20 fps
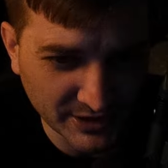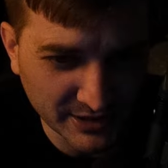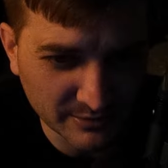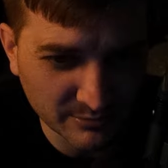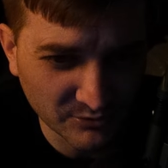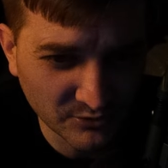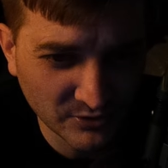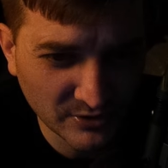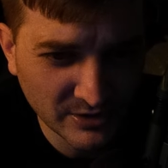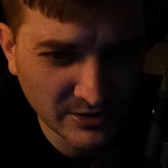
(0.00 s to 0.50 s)

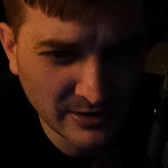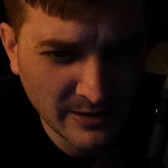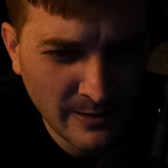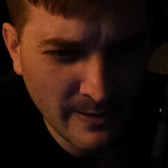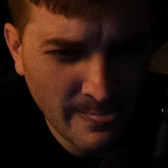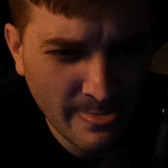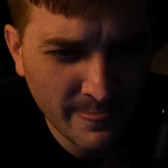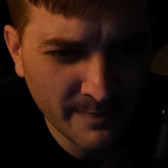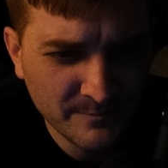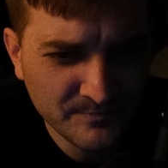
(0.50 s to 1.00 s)
games
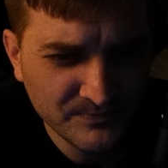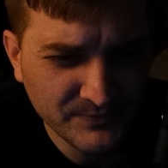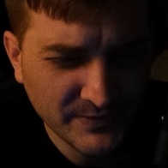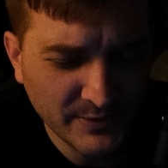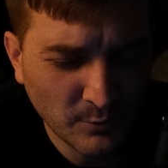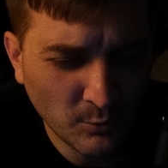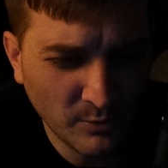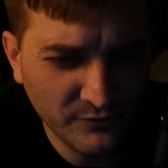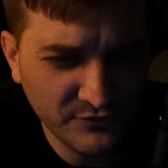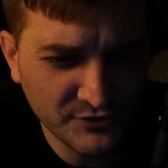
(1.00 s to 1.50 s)

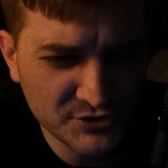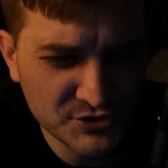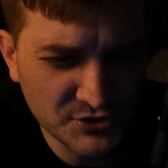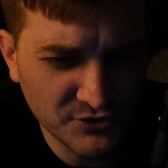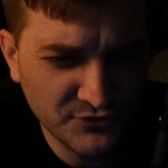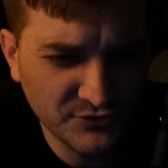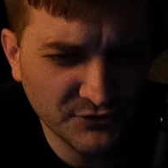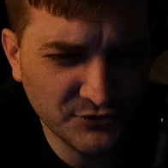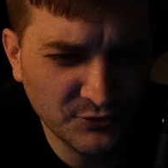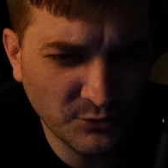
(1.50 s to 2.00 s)
was it
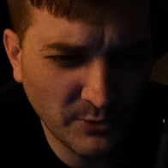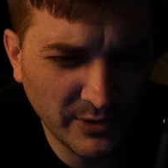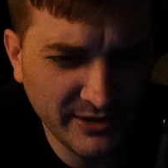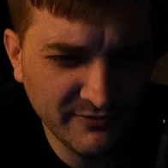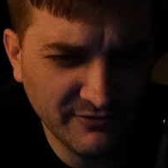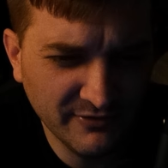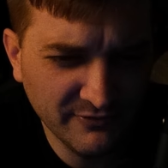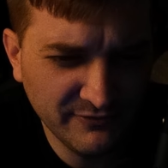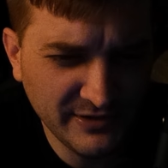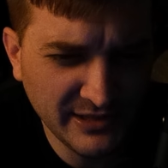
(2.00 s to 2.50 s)
just a
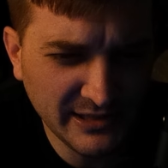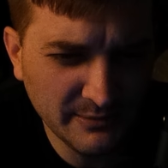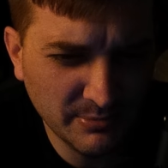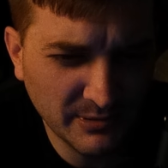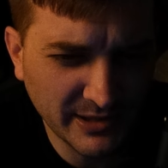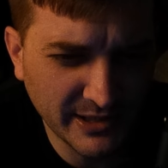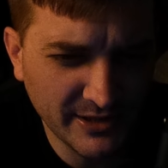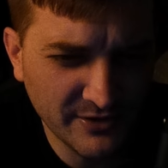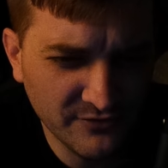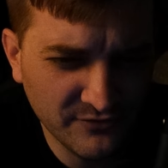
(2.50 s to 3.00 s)
2015
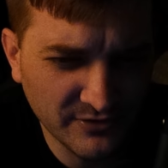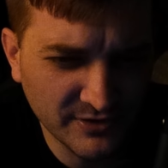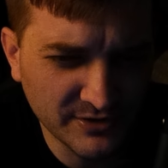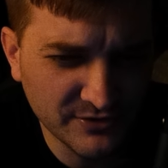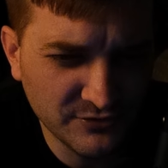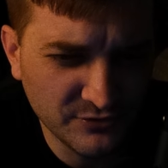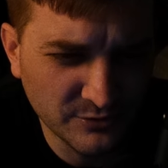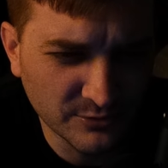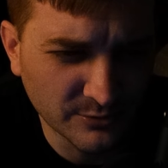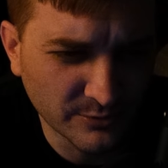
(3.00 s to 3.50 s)

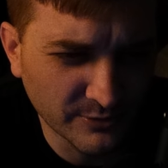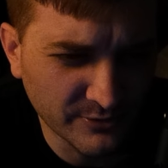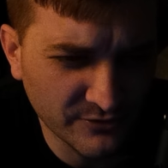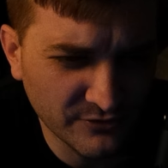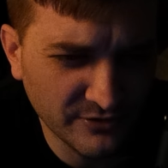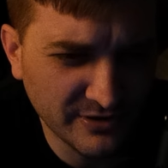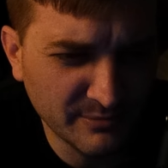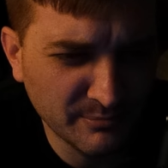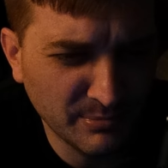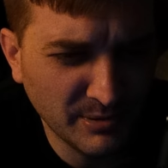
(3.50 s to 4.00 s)
PlanetSide 2 or
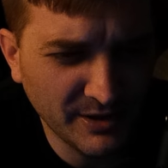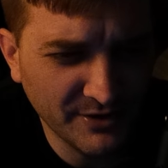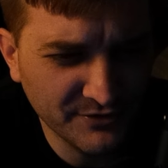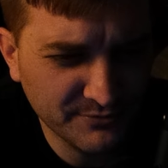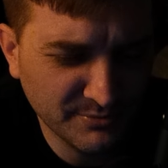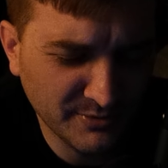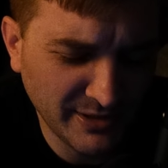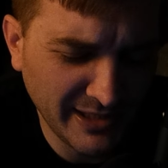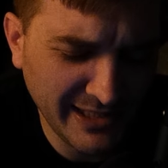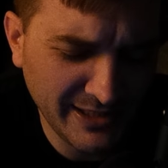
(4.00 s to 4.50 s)
is it
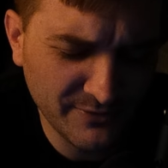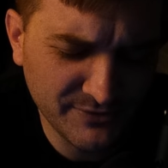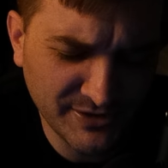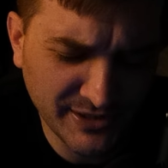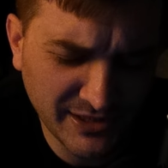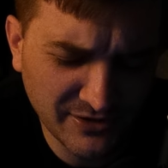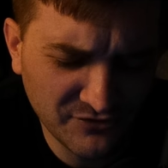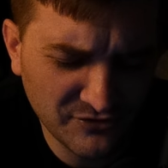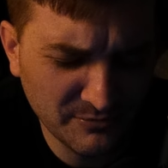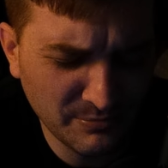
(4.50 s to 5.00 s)
impossible I don't
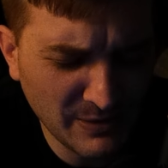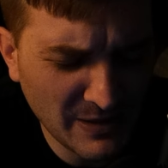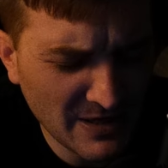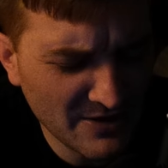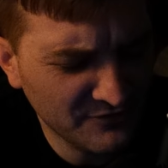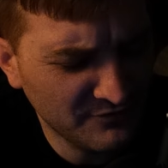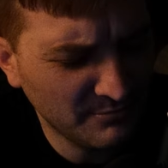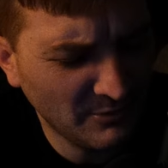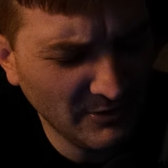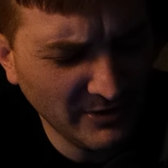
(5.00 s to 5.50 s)
think it's
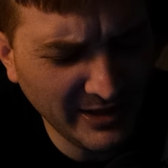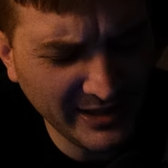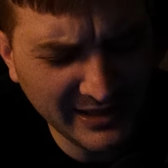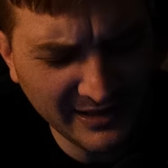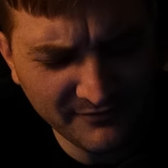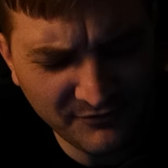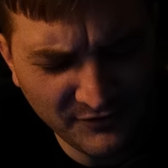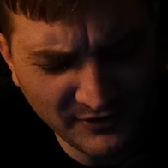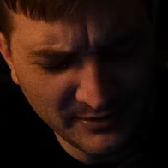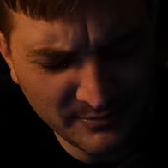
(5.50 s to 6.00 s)
impossible like
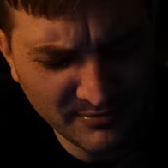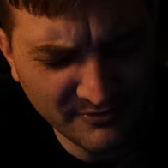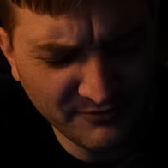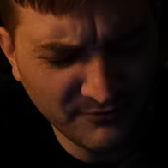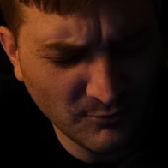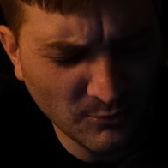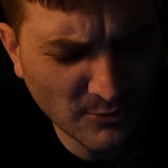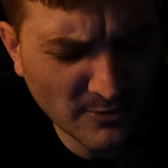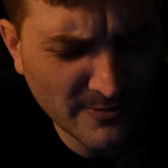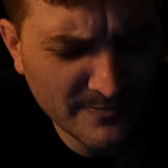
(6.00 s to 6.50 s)
I've said
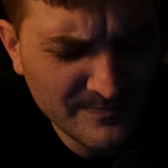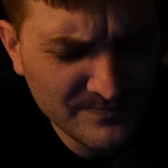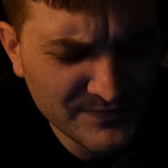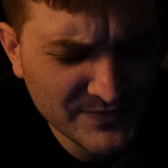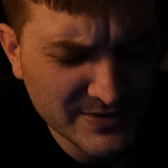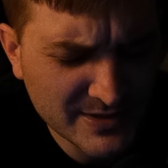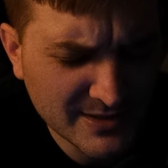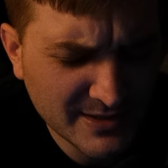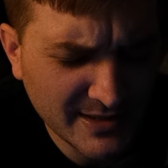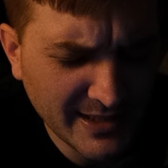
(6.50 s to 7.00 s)
before
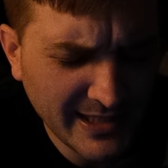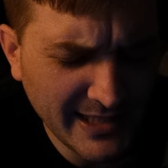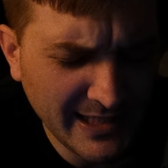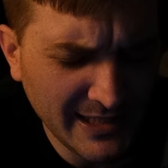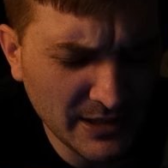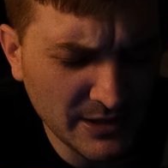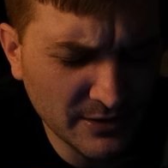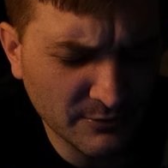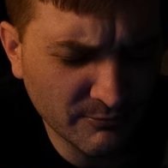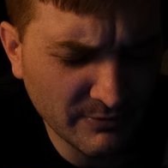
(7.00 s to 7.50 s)

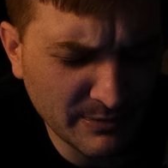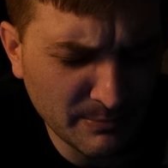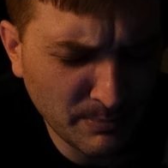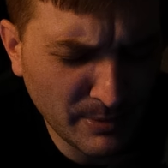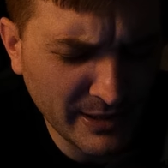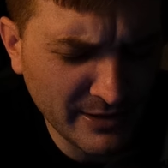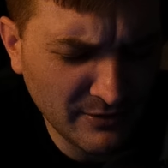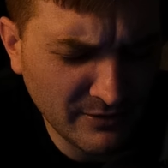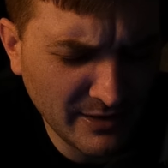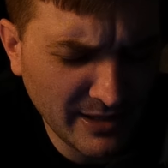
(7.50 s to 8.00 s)
in the
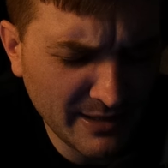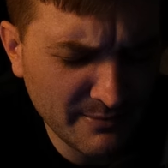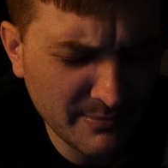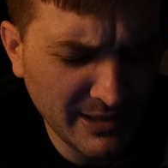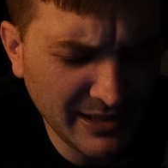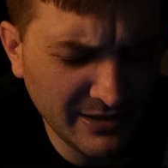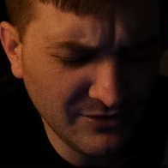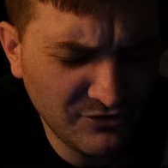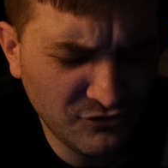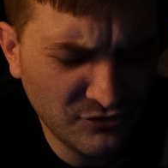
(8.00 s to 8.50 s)
rebuttal I
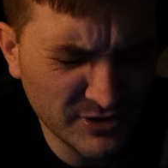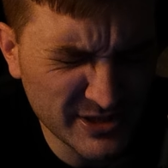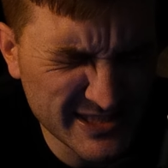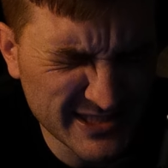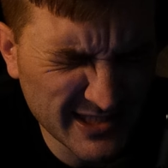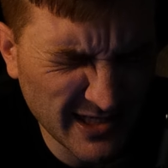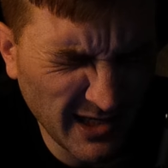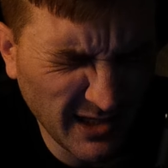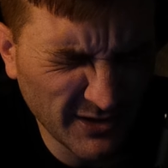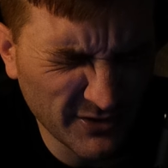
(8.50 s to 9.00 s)
made to
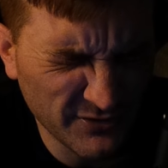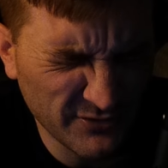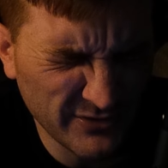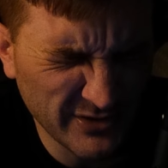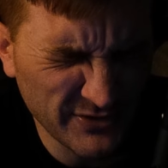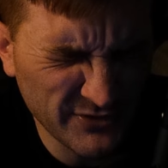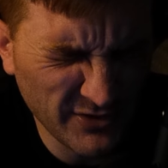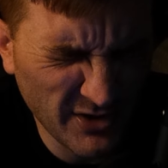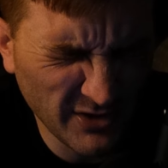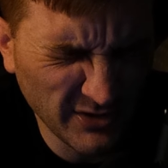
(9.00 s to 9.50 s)
Zealous
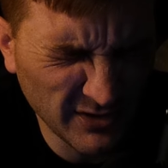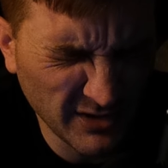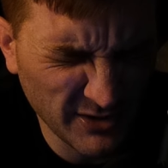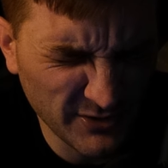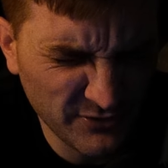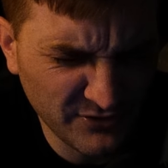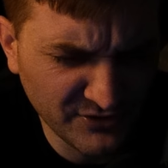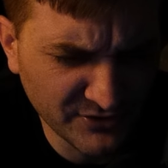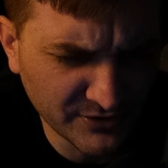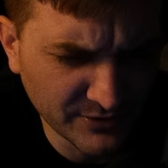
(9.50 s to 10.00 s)
that's
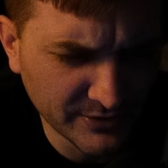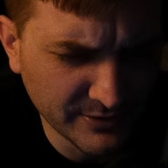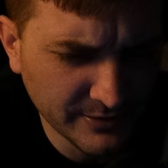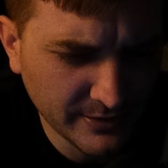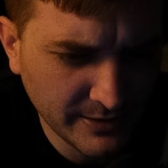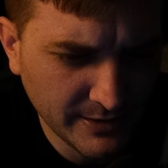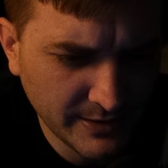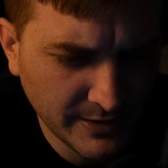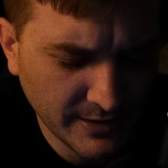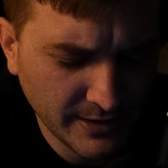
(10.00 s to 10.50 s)
unlisted
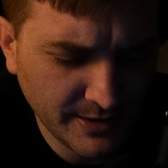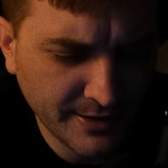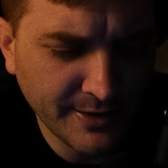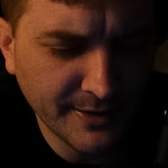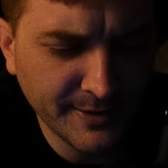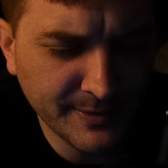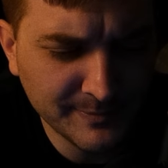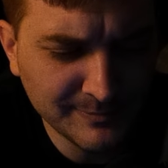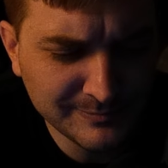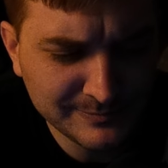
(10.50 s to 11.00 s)

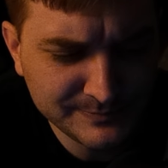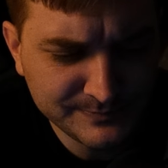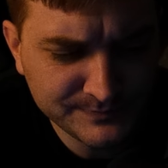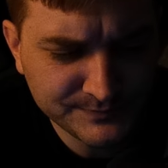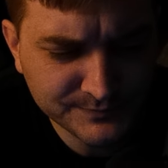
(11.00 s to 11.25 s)
um